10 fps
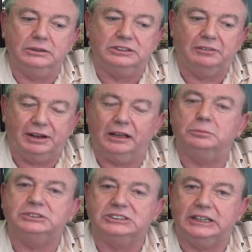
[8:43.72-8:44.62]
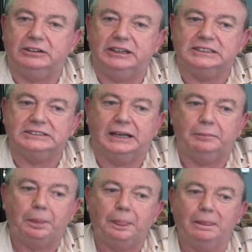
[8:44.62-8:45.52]
develop series
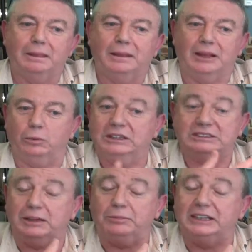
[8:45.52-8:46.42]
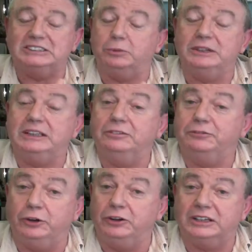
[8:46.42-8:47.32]
some things that we did a
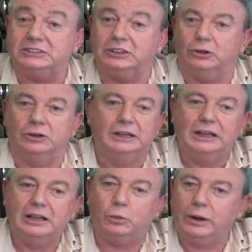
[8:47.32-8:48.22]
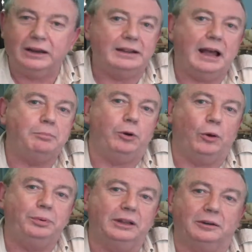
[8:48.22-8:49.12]
few years ago that weren't that
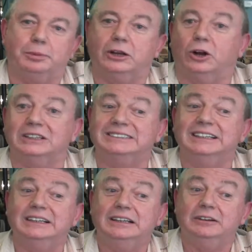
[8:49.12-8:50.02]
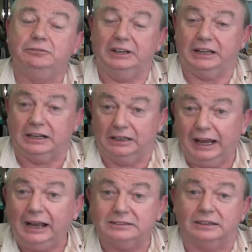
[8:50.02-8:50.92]
popular because for the
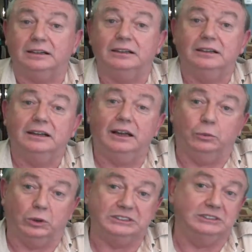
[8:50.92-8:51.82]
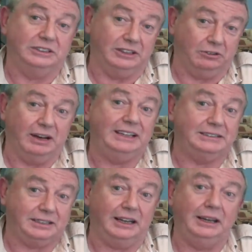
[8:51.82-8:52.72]
collector it wasn't the right
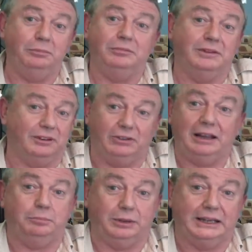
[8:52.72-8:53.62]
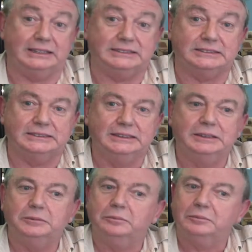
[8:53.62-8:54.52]
time, the right place.
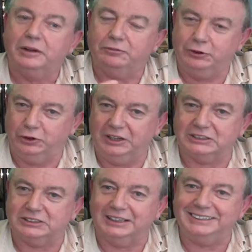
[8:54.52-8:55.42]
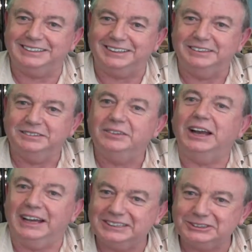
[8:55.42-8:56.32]
A few years later,
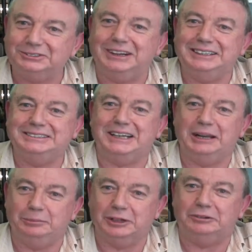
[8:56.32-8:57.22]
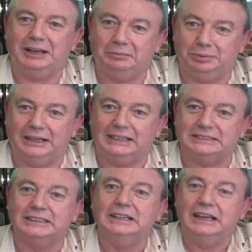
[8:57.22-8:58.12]
it is the right time, the right
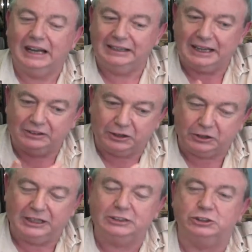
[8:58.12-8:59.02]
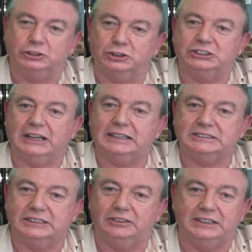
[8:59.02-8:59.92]
place, and then you can introduce that
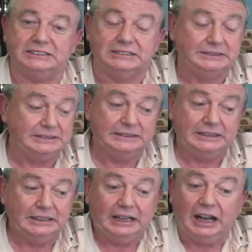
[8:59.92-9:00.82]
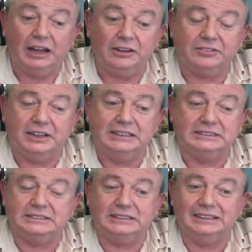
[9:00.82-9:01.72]
series. Other
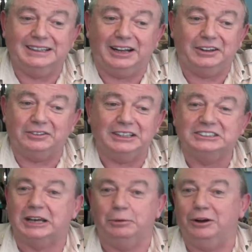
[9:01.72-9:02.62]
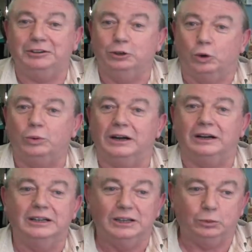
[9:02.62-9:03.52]
things come out of nowhere.
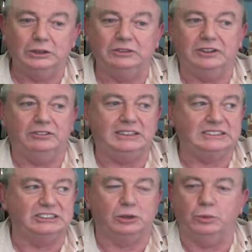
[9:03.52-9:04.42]
One of the reasons that